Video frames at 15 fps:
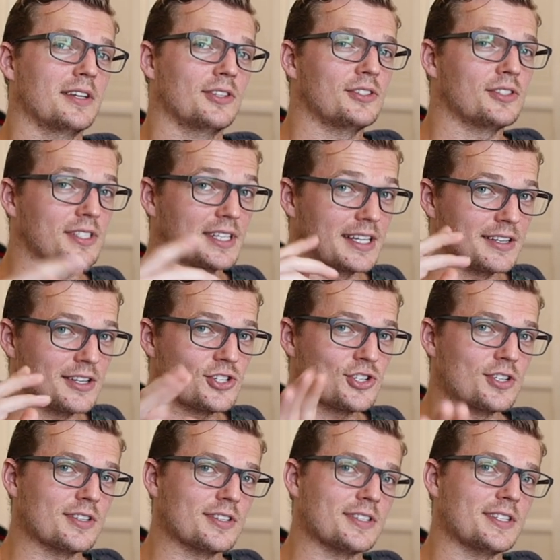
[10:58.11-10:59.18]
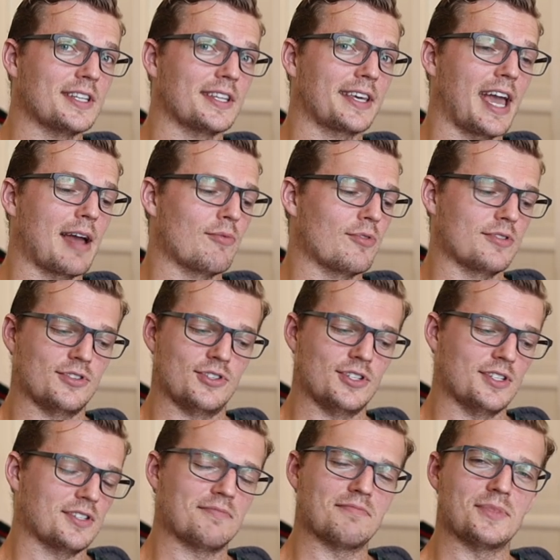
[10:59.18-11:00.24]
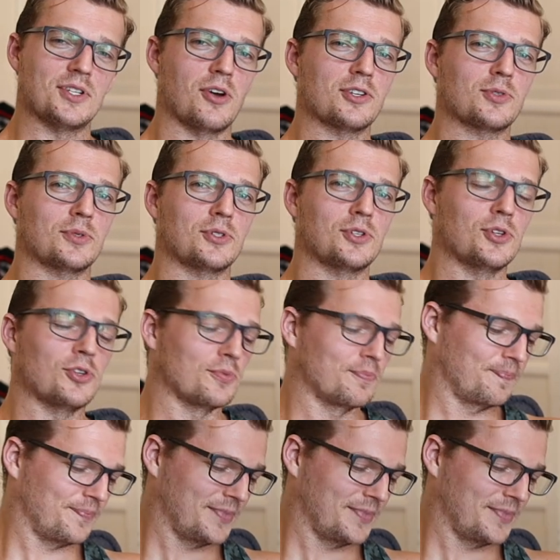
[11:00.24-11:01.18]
She's just conditioned to see the camera and she just knows what to do.